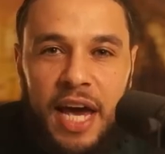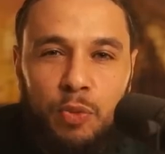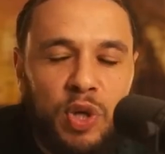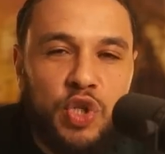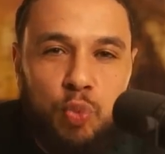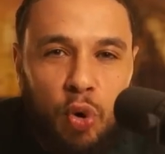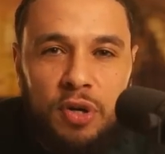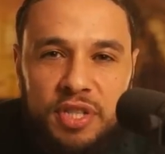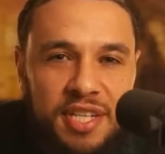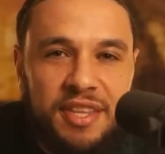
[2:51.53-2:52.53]
And what's
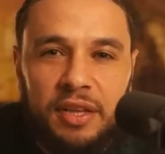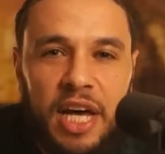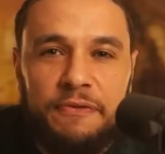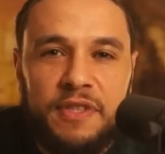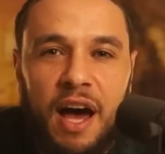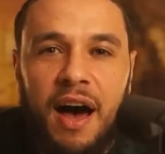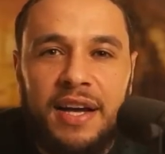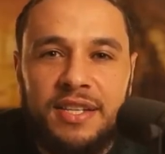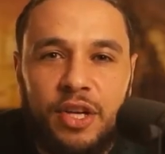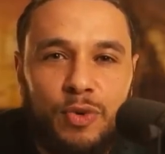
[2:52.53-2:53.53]
worse is the left
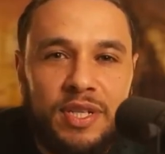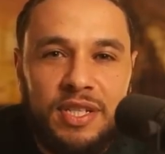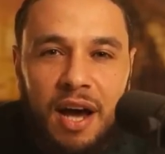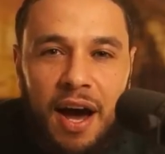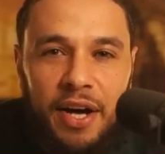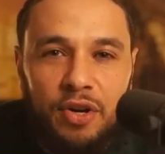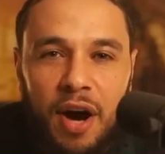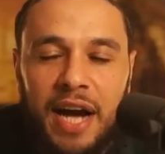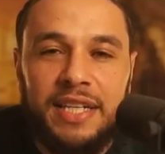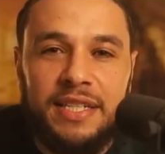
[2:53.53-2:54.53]
ties their entire
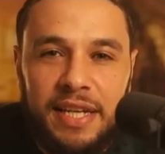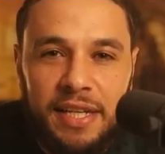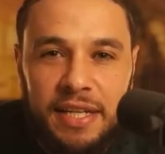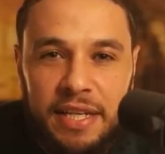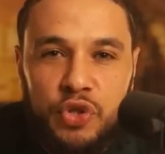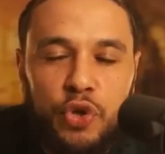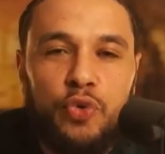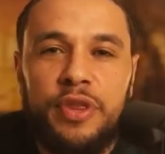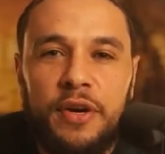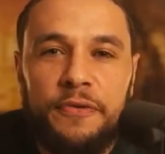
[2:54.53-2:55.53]
identity
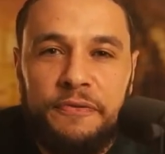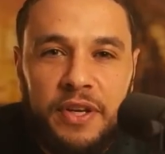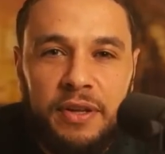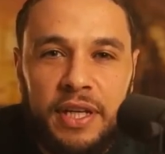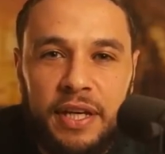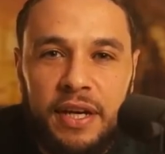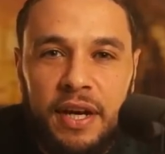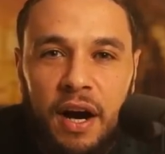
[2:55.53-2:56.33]
to their feeling